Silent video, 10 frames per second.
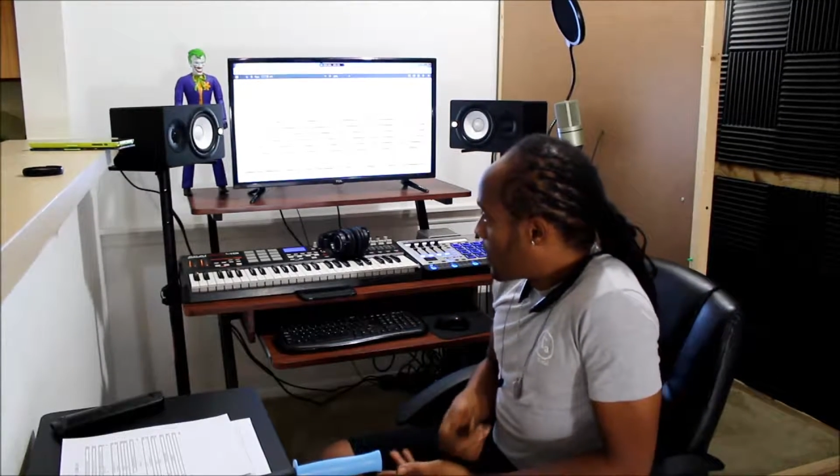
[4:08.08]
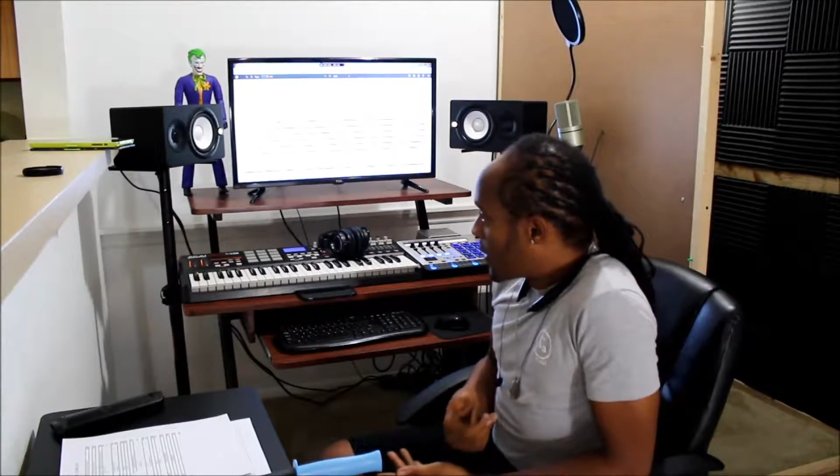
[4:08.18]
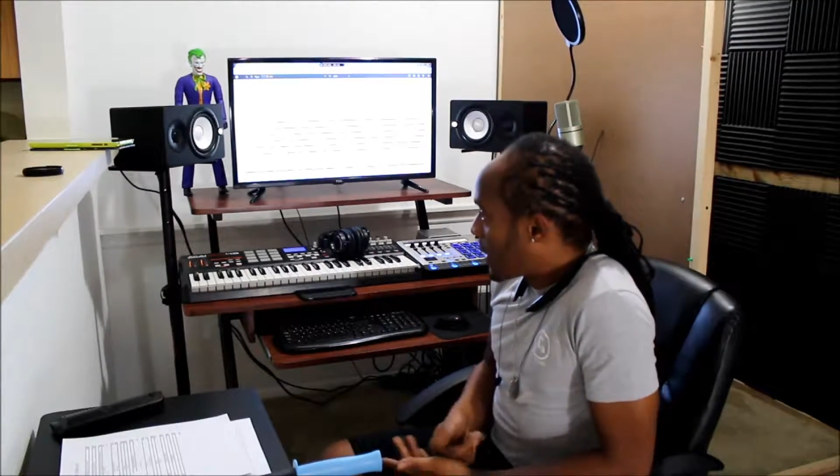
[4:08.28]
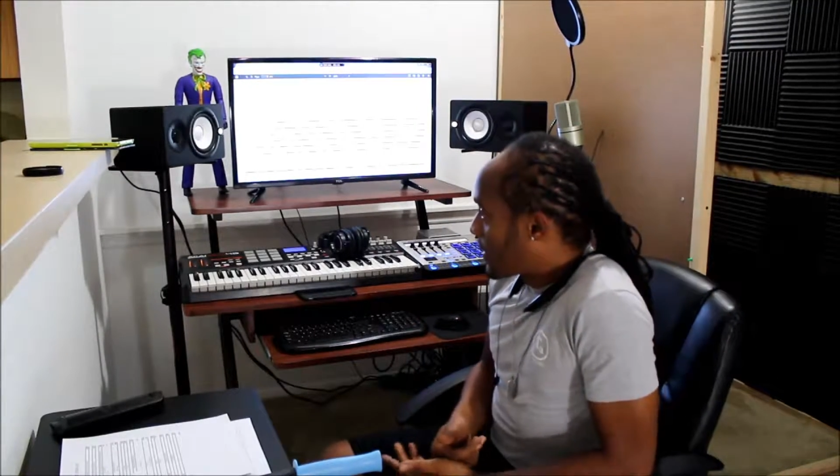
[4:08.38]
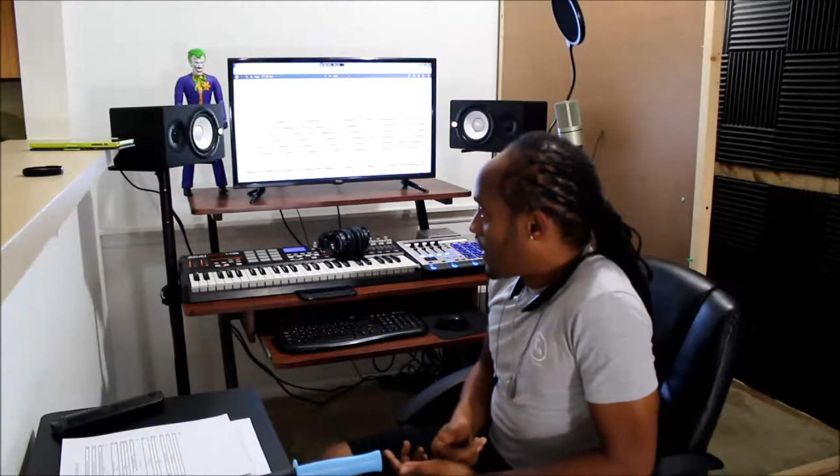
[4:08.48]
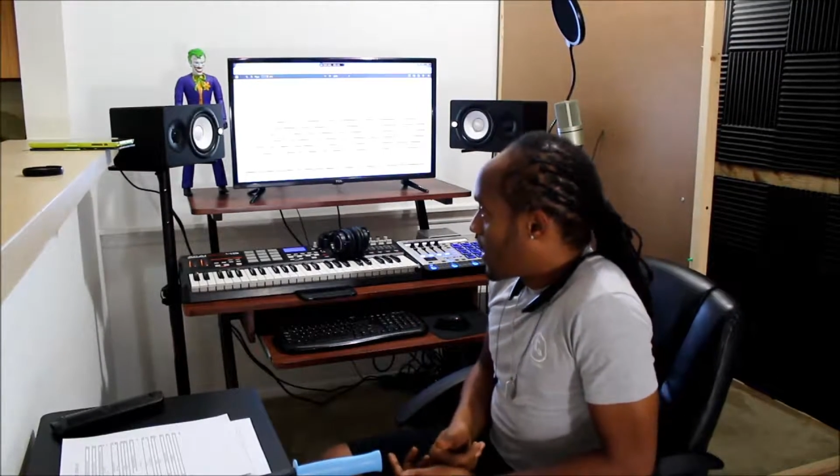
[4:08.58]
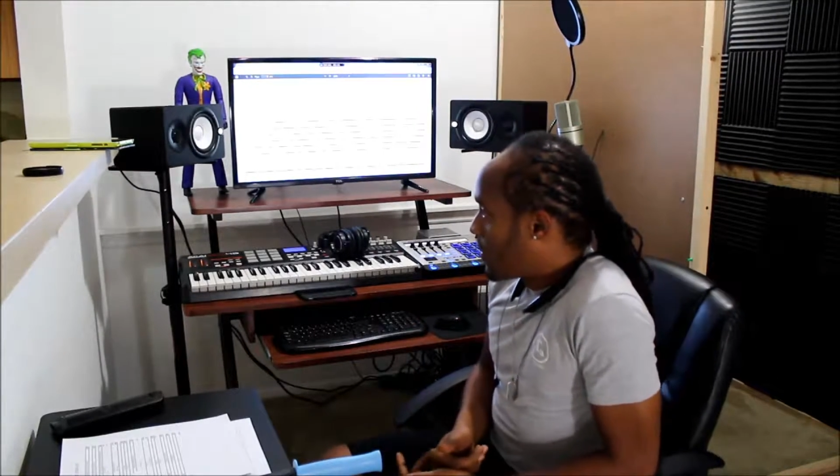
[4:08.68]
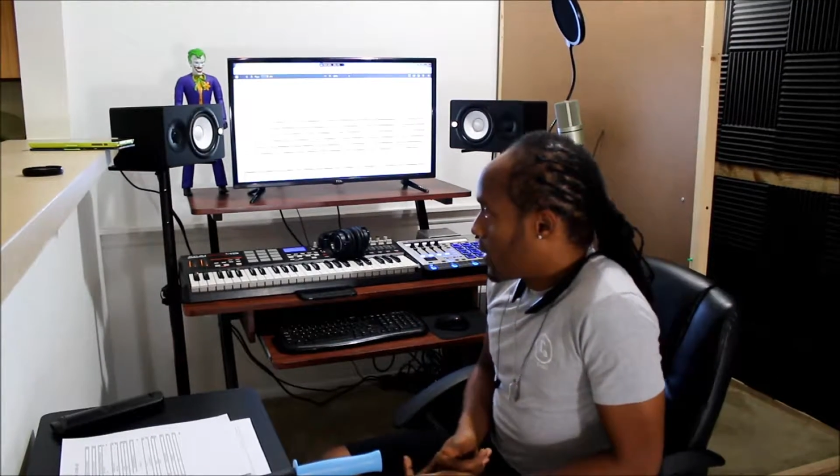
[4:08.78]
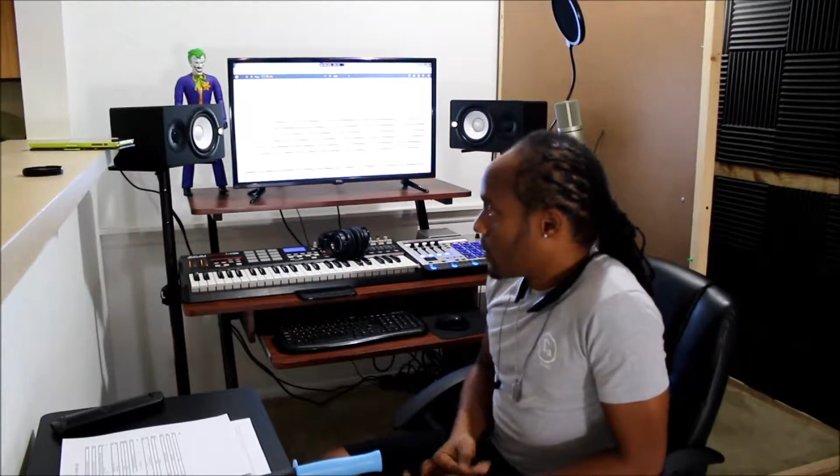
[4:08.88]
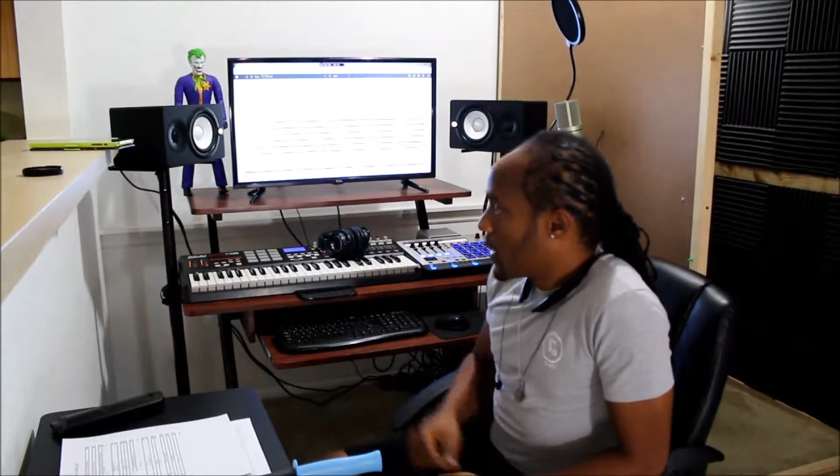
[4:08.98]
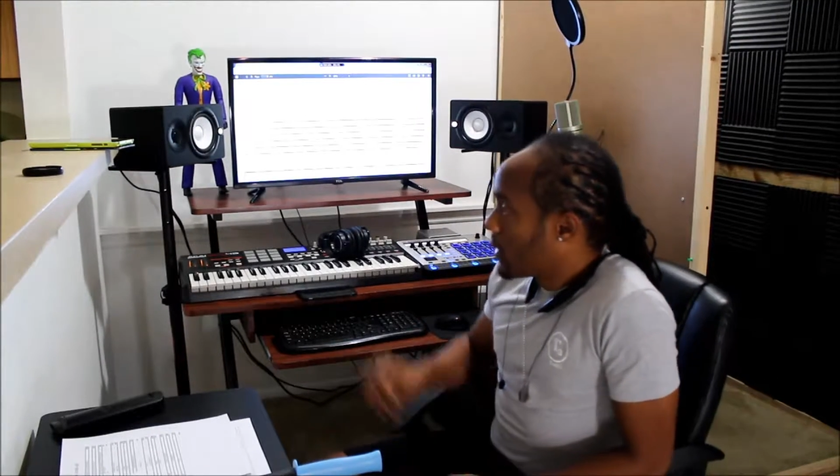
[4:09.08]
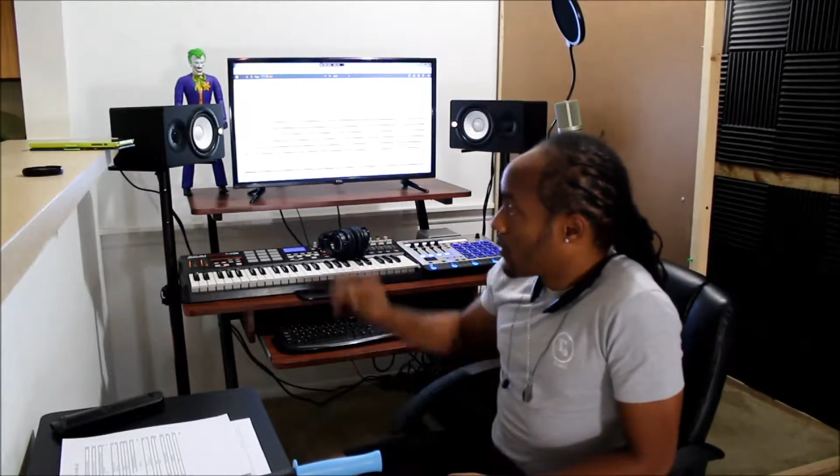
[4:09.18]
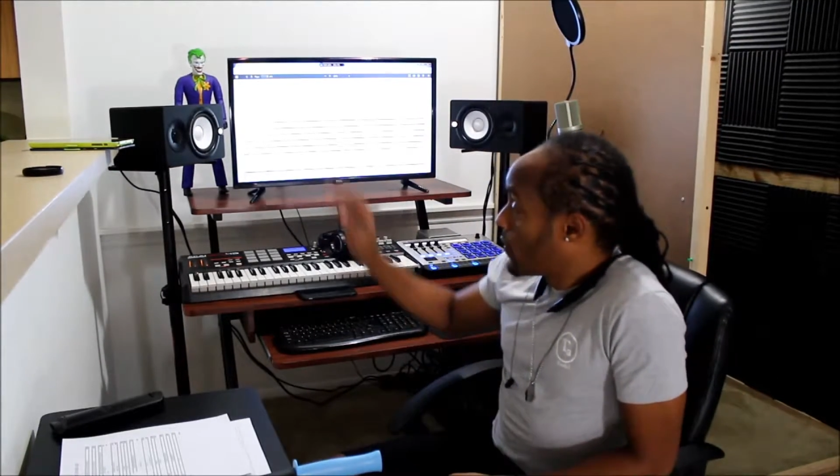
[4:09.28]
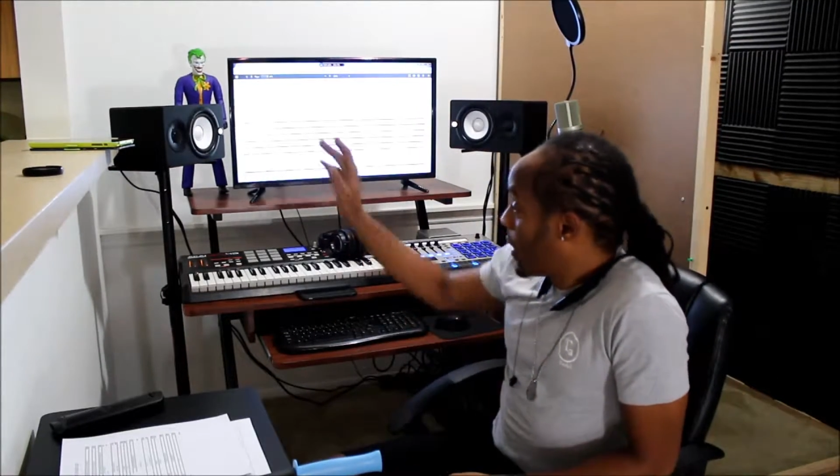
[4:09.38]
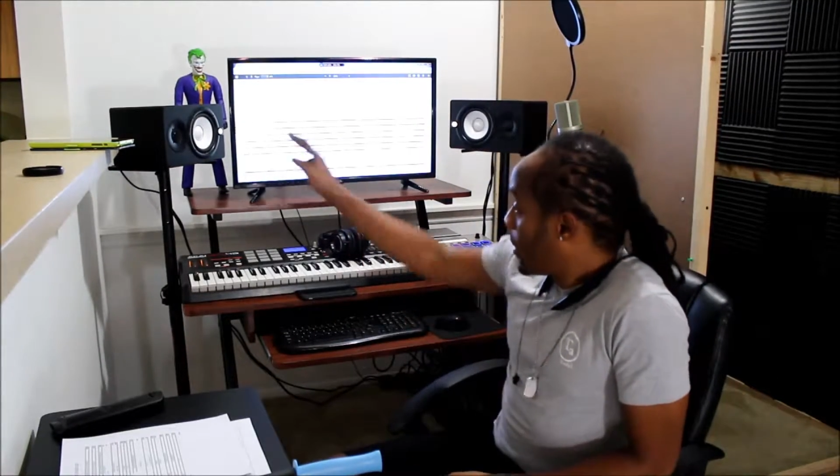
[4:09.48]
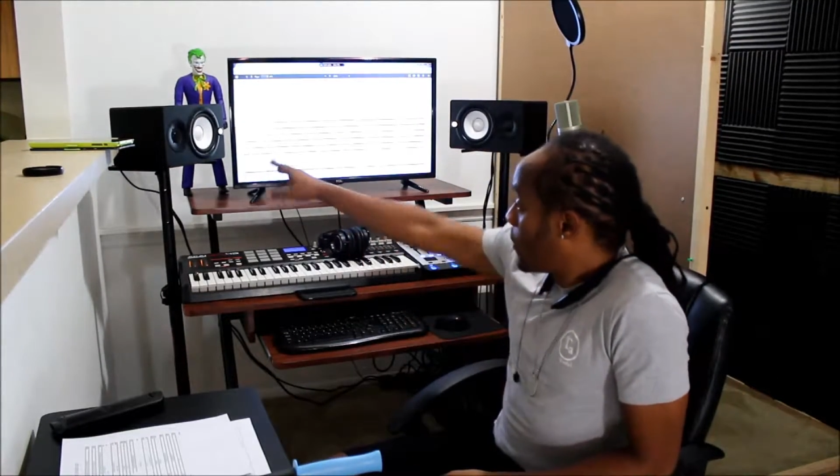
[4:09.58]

that clarity. By the way,